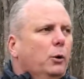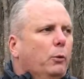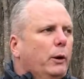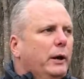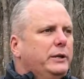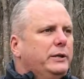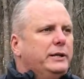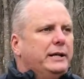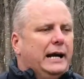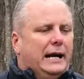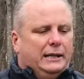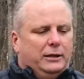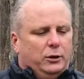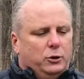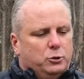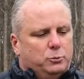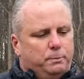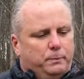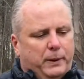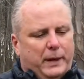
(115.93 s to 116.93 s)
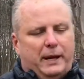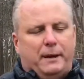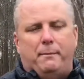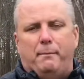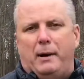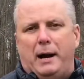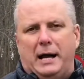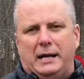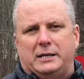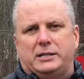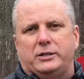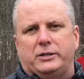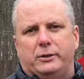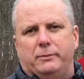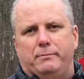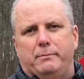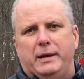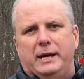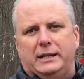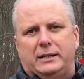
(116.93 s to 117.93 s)
when you got those big
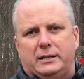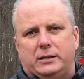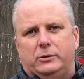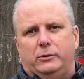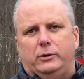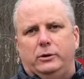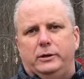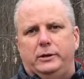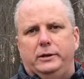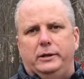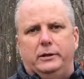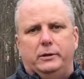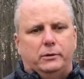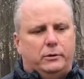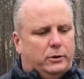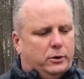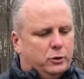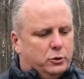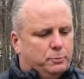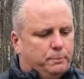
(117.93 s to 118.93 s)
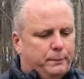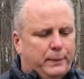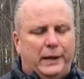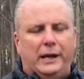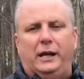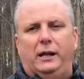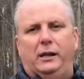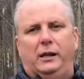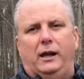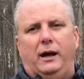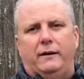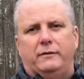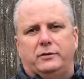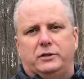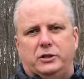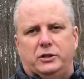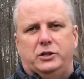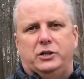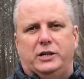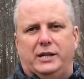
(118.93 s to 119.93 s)
monster mitts on or those big
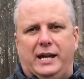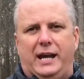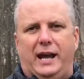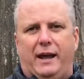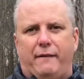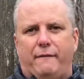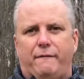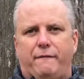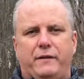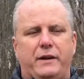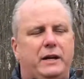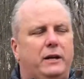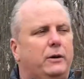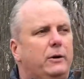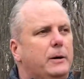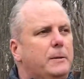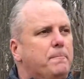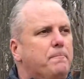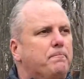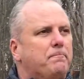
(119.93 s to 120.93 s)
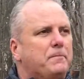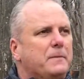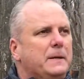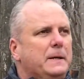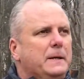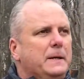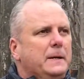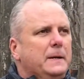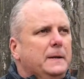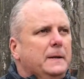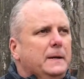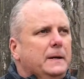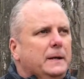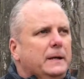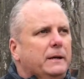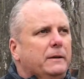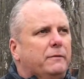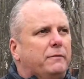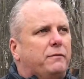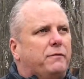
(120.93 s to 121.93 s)
gloves that you can't feel. And
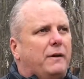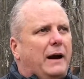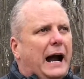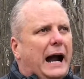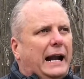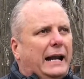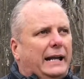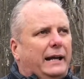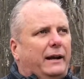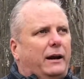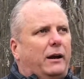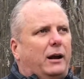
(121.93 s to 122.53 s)
Friday in